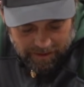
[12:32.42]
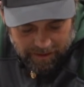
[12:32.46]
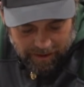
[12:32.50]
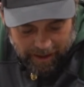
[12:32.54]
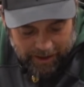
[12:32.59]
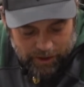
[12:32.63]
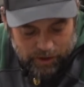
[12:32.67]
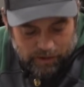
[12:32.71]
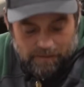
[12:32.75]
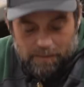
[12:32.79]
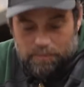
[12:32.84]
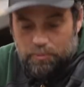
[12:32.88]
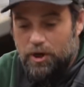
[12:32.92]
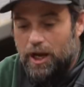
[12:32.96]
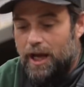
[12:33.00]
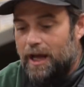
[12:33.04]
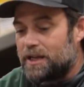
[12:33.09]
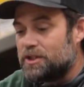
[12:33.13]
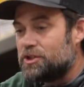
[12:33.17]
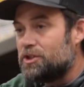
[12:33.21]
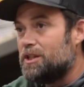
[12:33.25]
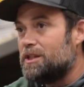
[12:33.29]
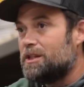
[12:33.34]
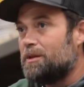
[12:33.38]
I do have a
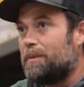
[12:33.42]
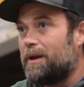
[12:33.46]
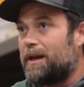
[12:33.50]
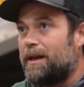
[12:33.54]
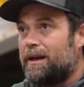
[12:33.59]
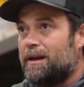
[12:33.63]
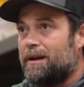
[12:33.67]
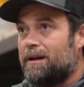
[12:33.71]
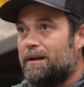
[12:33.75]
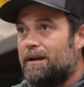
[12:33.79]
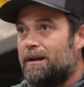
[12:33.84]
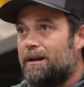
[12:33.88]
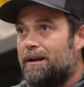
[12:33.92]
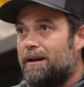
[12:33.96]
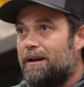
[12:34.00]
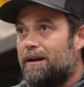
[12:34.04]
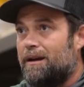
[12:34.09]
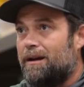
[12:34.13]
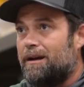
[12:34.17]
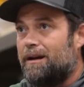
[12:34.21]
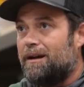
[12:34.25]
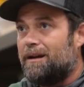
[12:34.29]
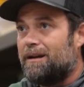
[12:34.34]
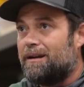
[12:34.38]
Prodigy in the bag.
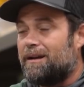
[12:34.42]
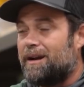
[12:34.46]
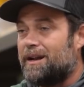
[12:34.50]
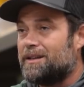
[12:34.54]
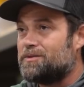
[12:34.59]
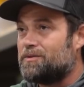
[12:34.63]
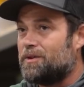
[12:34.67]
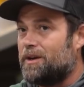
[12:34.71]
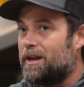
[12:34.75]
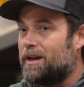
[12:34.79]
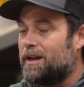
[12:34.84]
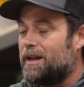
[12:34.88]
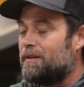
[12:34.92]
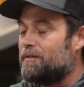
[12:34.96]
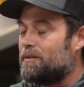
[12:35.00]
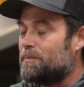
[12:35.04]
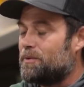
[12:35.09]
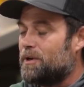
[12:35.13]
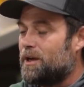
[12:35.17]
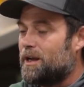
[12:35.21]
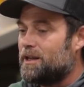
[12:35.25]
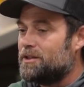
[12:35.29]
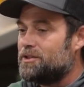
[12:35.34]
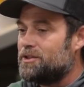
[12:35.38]
That's right, I have a
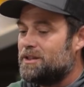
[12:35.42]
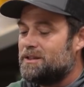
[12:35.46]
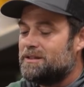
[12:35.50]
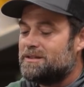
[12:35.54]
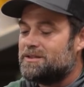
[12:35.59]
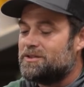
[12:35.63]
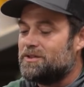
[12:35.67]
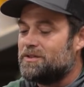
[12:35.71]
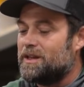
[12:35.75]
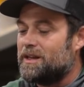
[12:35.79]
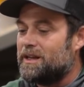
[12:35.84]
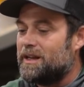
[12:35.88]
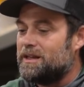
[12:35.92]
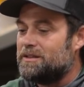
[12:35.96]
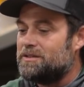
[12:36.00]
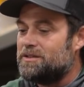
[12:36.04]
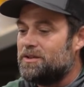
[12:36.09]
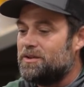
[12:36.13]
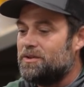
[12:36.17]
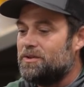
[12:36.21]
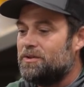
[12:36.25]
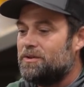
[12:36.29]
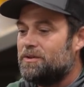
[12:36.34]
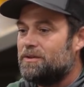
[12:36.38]
Prodigy. It's still that
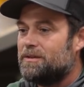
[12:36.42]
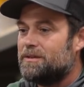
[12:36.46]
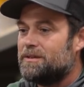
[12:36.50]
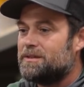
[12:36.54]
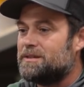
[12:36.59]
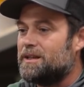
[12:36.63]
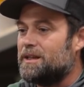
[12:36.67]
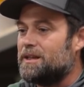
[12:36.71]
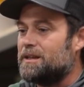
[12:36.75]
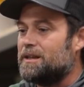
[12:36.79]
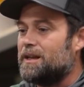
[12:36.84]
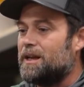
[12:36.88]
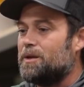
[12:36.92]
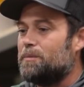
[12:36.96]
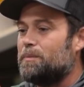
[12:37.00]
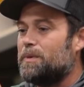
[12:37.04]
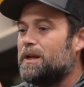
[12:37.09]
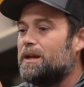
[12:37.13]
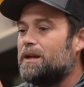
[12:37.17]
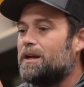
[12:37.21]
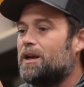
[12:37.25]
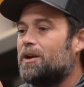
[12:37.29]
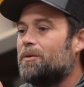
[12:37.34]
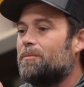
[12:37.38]
A2. It's getting kind of
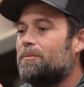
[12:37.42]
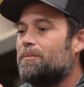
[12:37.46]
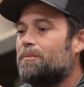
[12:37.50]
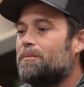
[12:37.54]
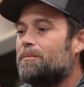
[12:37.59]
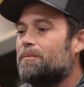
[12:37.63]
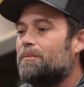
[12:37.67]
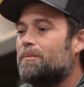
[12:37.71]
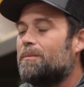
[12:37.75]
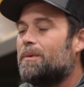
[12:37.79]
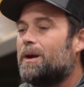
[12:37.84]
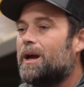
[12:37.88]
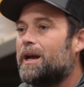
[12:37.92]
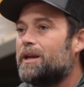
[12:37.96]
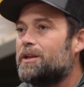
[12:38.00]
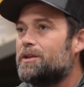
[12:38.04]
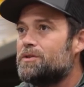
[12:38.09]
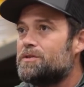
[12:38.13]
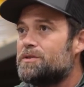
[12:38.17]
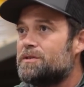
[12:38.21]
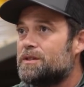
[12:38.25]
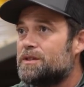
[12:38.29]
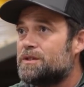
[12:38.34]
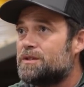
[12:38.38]
beat up. I
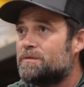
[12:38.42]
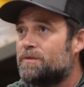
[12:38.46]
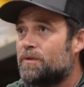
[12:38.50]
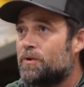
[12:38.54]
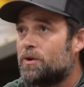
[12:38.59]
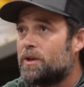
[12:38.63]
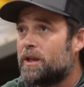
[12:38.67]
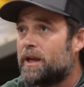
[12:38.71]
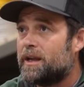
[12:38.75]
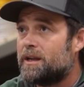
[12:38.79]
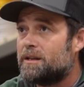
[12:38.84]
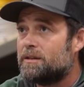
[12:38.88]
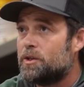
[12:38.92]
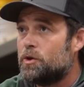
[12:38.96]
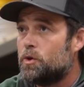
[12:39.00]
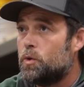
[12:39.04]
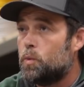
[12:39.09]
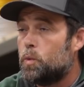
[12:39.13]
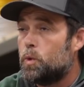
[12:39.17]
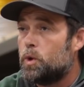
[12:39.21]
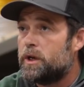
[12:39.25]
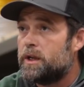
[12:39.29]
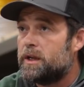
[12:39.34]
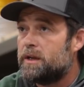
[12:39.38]
use this for like
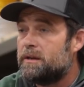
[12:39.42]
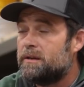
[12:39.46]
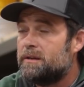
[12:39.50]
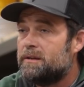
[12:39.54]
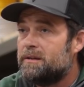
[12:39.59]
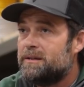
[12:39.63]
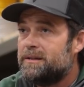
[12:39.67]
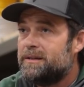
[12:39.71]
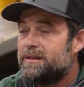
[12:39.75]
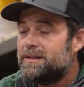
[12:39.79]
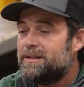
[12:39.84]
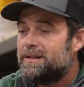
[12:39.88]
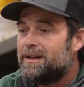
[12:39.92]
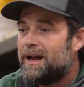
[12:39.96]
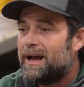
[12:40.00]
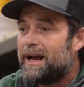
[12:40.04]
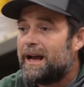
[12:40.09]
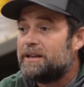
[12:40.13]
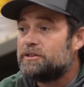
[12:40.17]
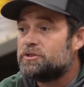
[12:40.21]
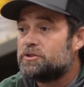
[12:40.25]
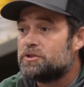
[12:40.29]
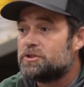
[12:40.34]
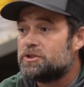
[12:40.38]
little wooded
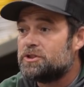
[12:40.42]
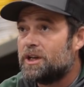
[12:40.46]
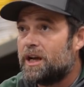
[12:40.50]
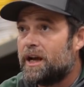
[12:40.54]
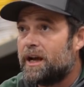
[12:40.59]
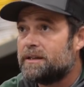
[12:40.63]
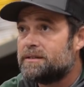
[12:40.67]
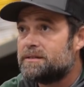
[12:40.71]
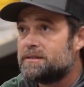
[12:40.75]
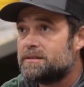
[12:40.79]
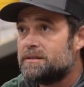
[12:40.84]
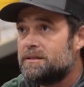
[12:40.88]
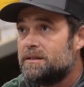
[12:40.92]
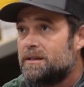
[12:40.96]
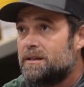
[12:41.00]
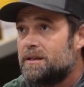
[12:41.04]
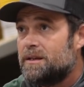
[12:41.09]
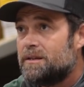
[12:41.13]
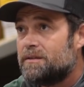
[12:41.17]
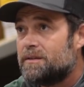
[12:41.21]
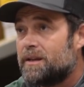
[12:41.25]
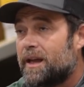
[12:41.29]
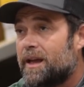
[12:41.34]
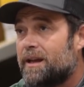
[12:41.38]
hyzer shots
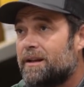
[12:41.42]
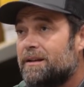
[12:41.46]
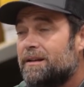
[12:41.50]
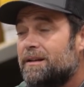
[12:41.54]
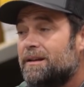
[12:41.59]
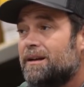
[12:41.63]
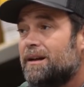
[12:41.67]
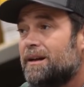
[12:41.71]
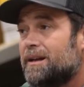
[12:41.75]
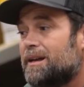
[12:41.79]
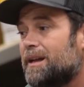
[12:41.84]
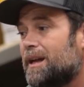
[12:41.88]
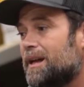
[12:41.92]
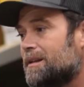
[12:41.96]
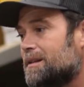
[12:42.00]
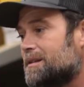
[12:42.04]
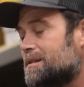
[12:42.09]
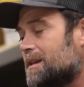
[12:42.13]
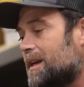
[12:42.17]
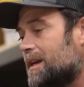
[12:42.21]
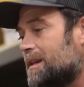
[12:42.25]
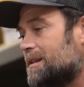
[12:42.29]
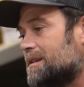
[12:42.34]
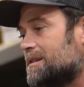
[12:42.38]
that, again,
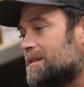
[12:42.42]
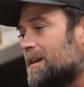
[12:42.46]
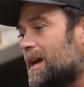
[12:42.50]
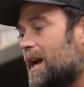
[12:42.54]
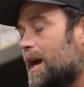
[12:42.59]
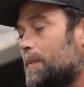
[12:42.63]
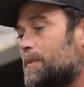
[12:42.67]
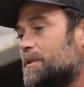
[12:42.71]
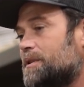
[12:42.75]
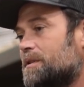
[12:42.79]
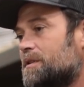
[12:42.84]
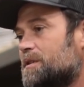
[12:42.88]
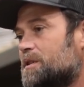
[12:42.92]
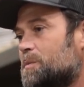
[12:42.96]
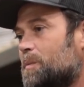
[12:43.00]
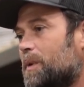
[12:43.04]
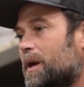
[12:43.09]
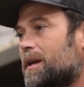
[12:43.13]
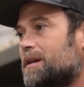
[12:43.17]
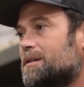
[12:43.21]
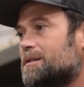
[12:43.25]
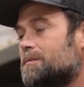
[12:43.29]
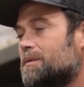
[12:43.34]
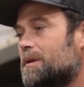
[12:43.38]
it's like this opposite of the
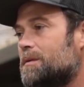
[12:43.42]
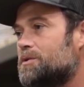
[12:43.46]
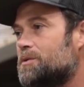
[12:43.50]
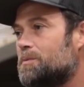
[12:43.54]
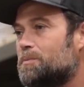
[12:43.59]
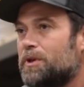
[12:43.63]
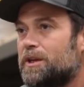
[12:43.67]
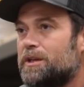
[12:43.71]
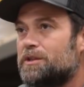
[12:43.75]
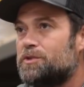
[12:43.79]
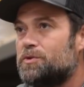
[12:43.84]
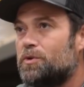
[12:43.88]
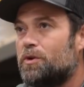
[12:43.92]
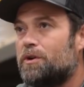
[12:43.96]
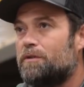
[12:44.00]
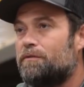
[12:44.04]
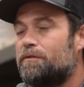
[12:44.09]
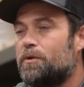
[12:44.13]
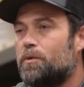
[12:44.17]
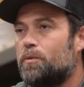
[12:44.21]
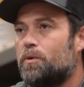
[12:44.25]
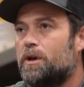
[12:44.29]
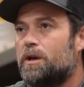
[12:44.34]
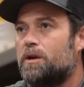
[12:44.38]
spike. Sometimes you play a
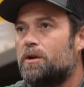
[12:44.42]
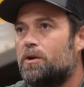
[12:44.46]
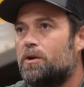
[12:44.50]
200-foot wooded